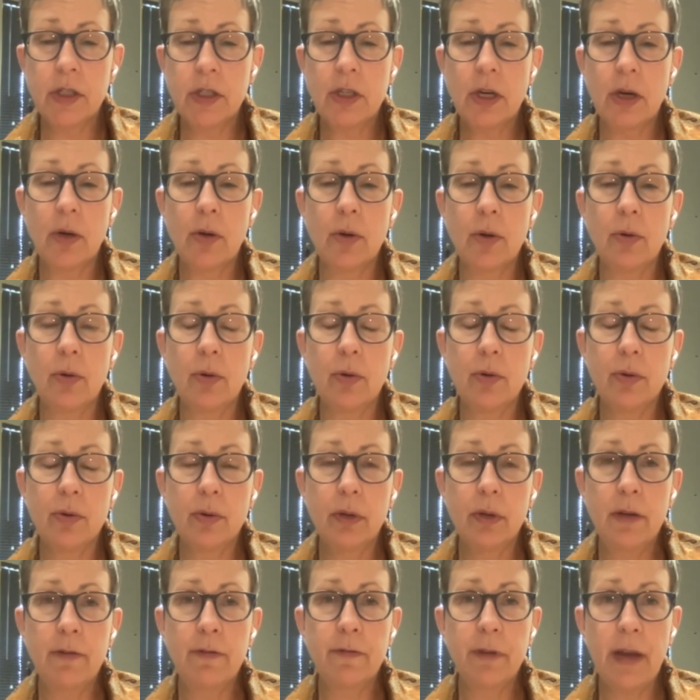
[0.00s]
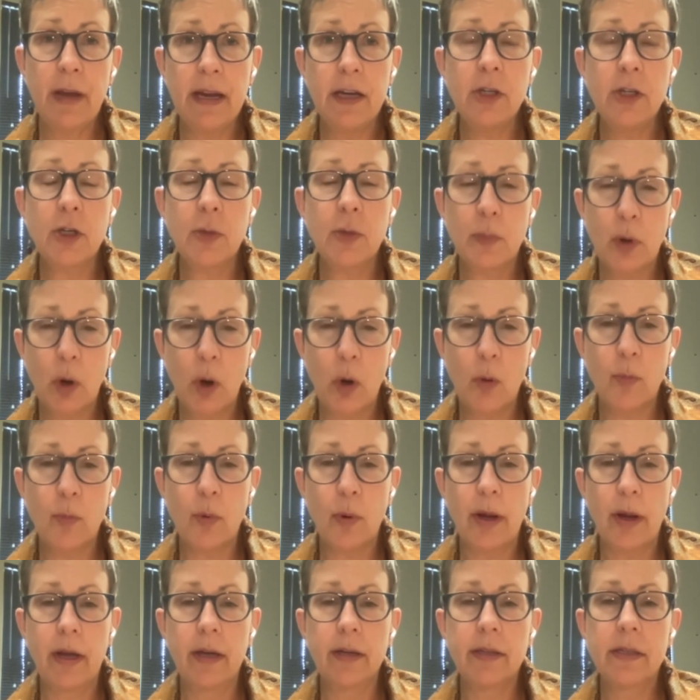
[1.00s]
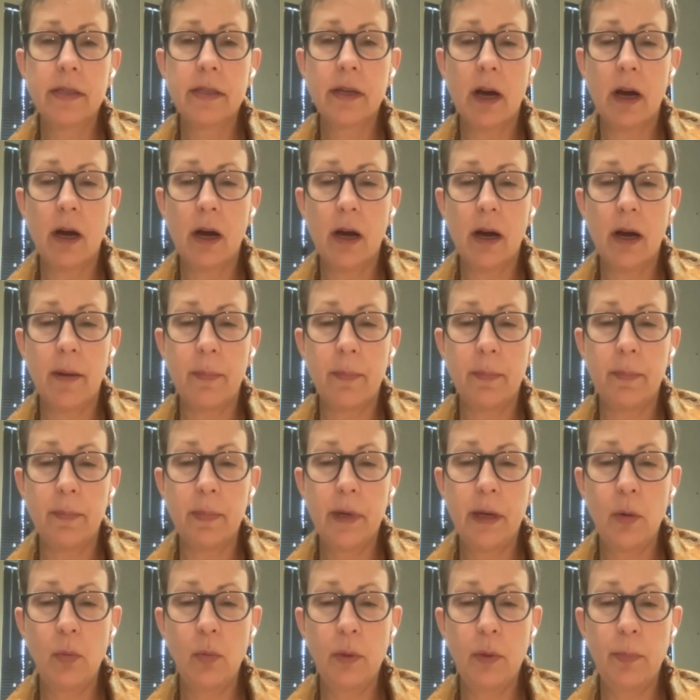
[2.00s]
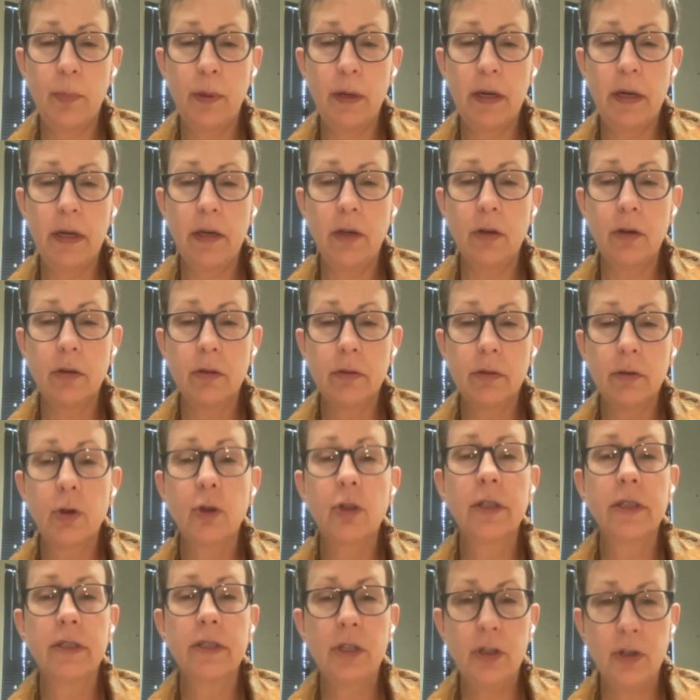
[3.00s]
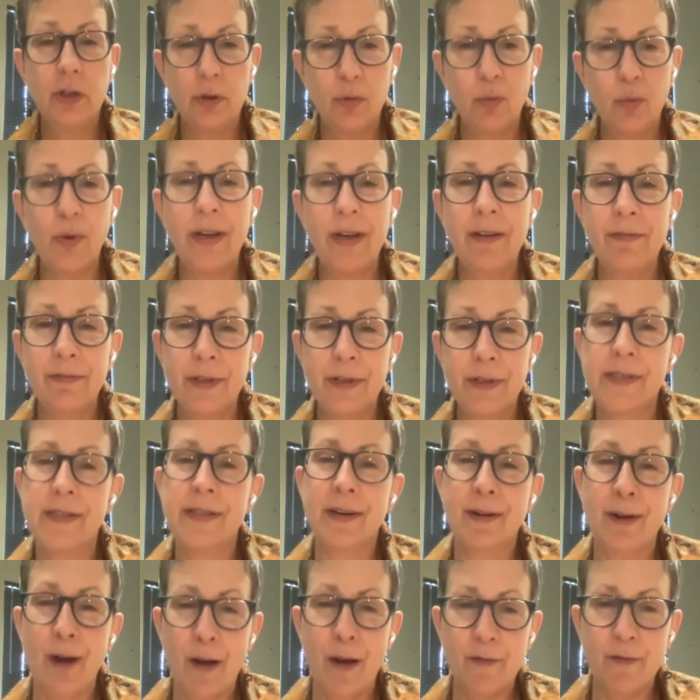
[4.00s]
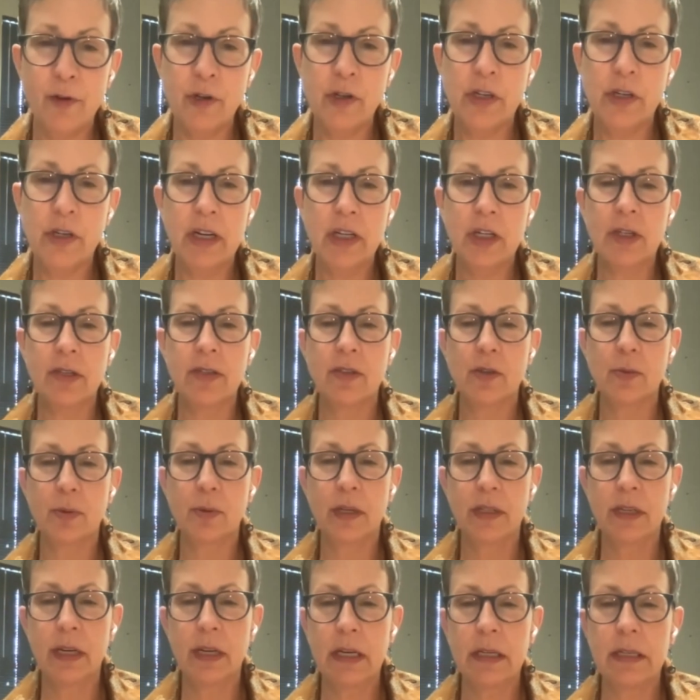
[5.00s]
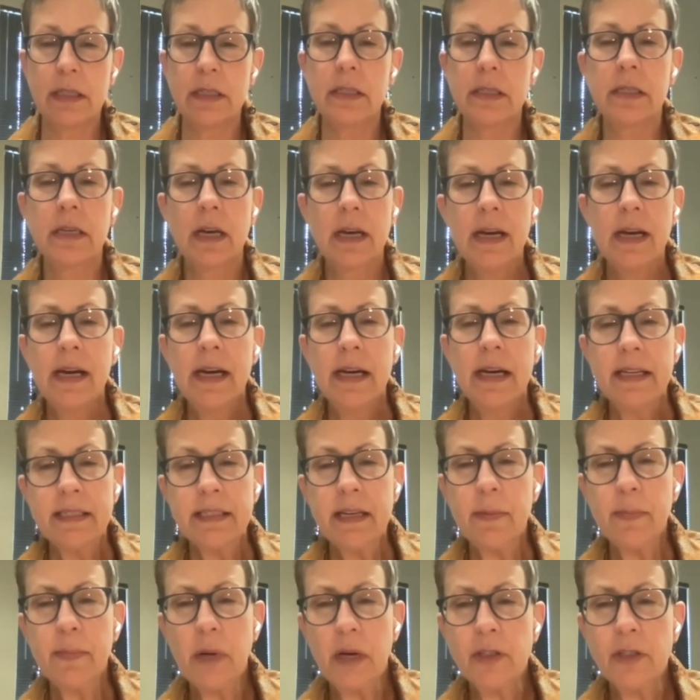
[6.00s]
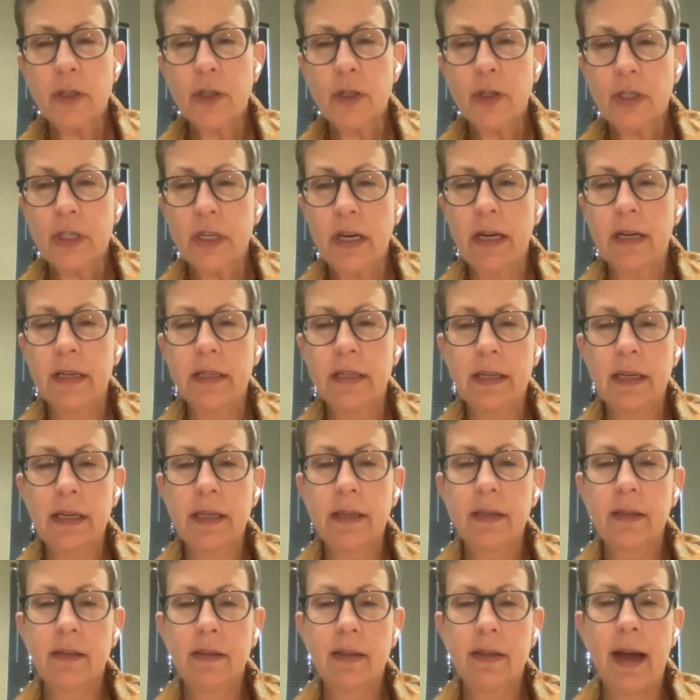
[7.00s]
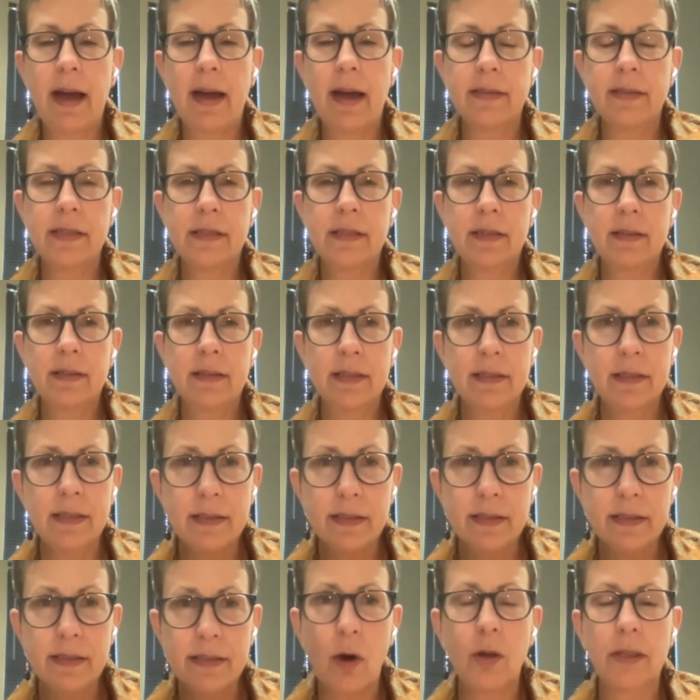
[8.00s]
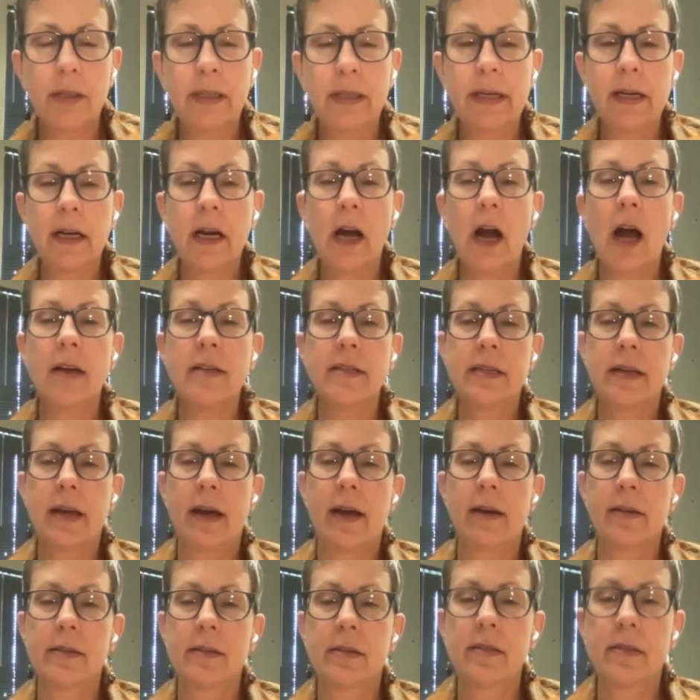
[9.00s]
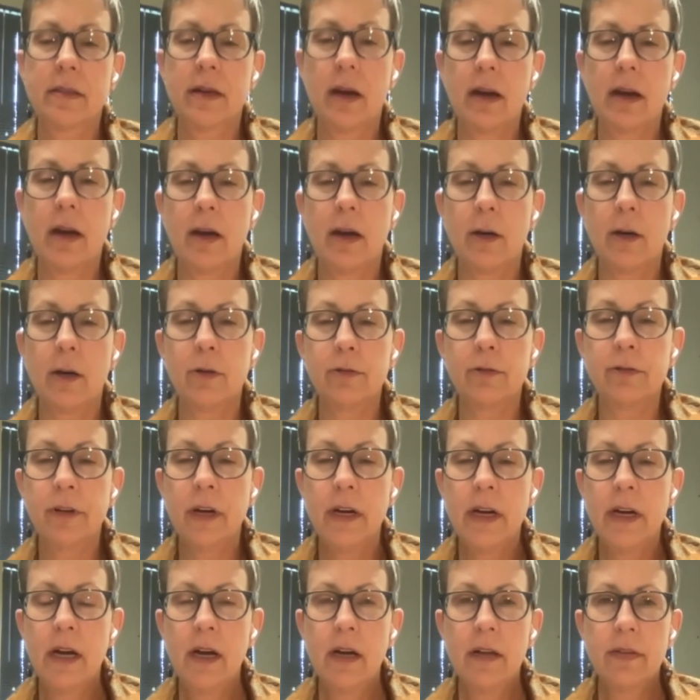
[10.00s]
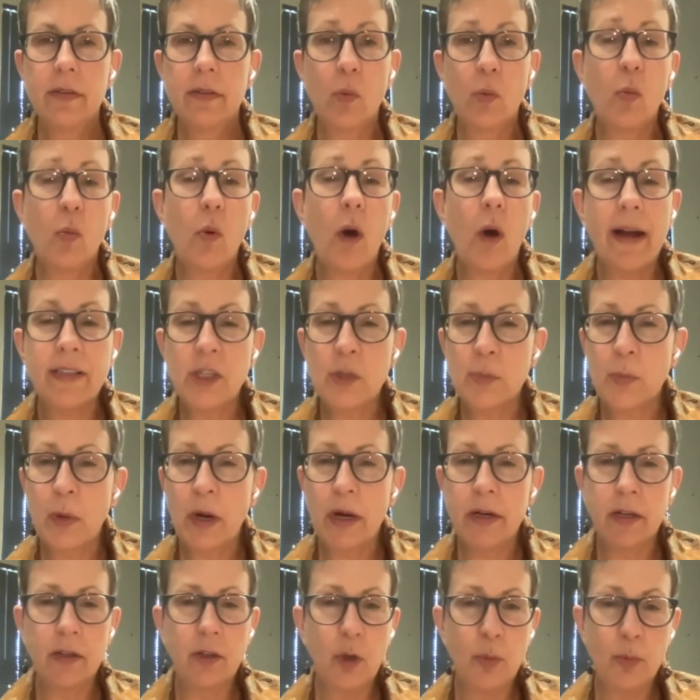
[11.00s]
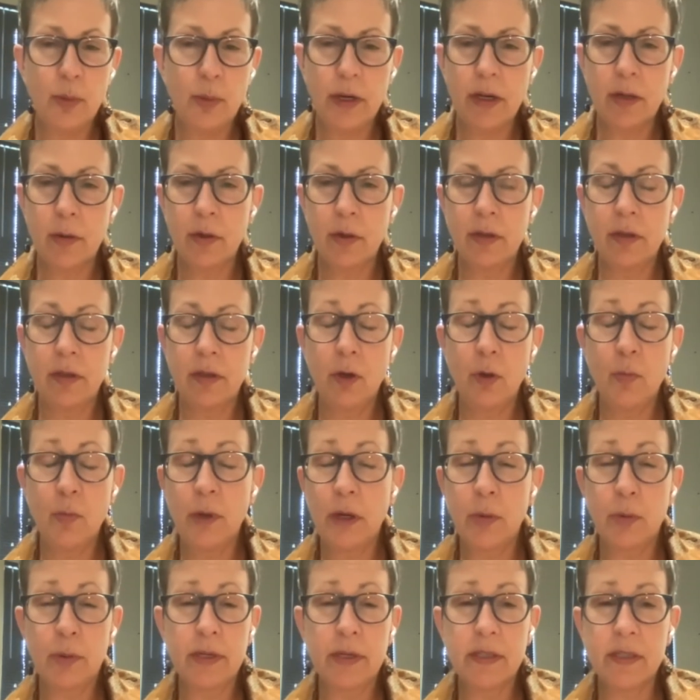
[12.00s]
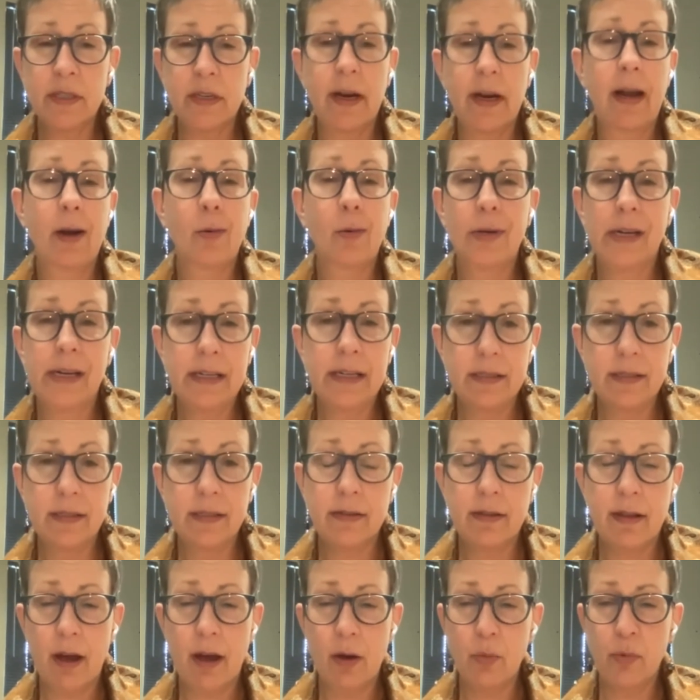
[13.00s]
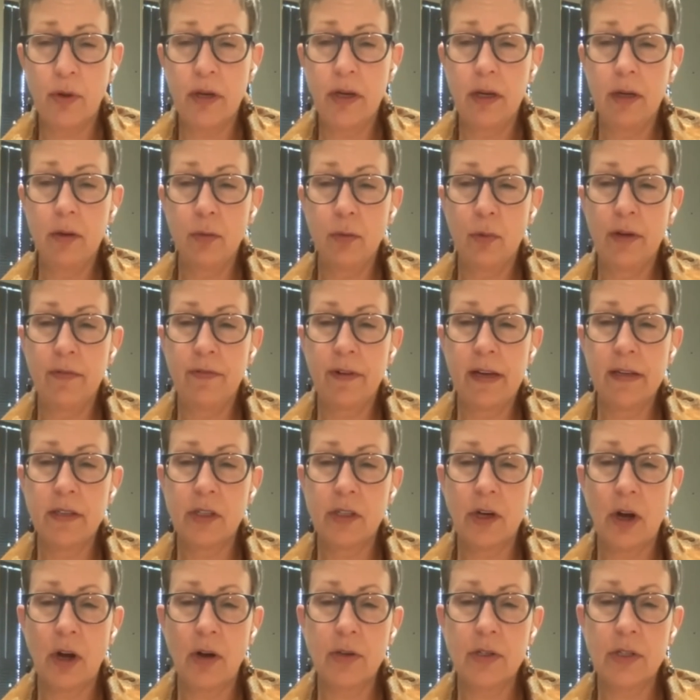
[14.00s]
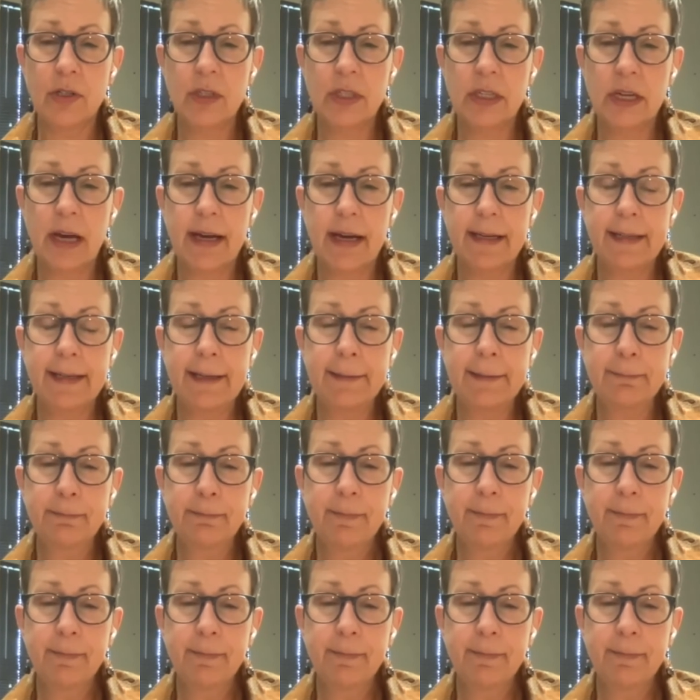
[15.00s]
So if age appropriate, it would be good to weave into conversations with kids some understanding that this is all in a context of the widespread and ubiquitous inequities that we face in our society.